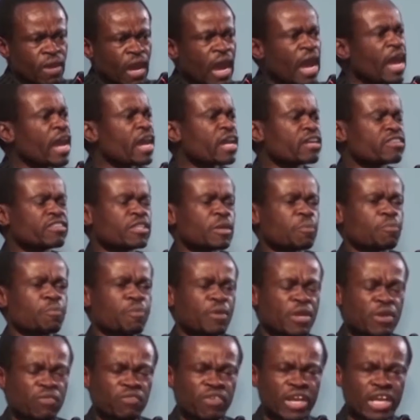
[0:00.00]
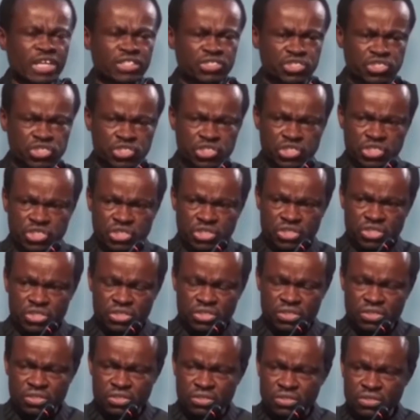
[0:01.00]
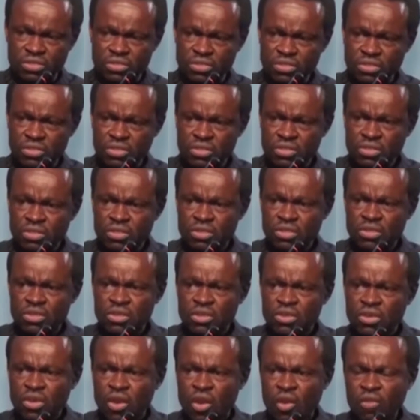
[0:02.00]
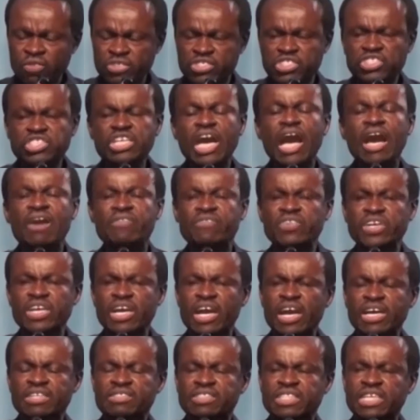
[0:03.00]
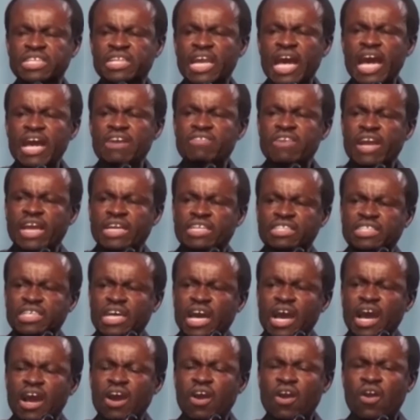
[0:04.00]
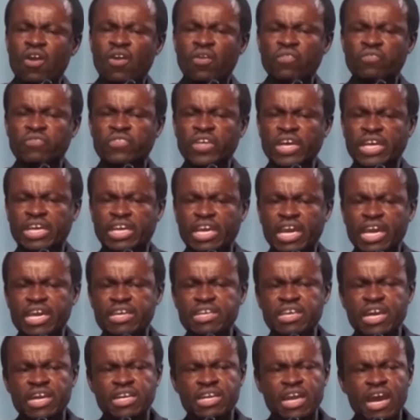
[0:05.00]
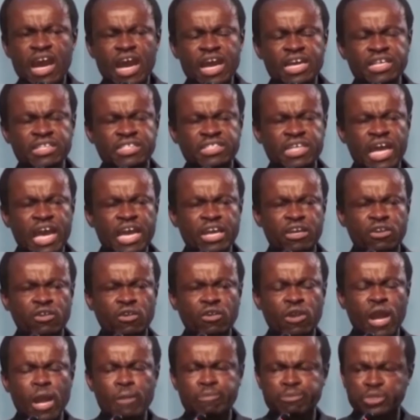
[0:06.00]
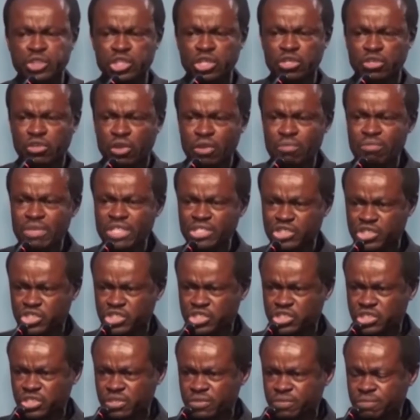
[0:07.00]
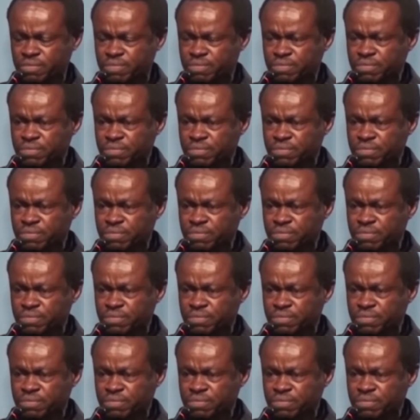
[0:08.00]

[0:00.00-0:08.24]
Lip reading: I had the privilege of serving as the director of the Kenyan Anti-Corruption Commission.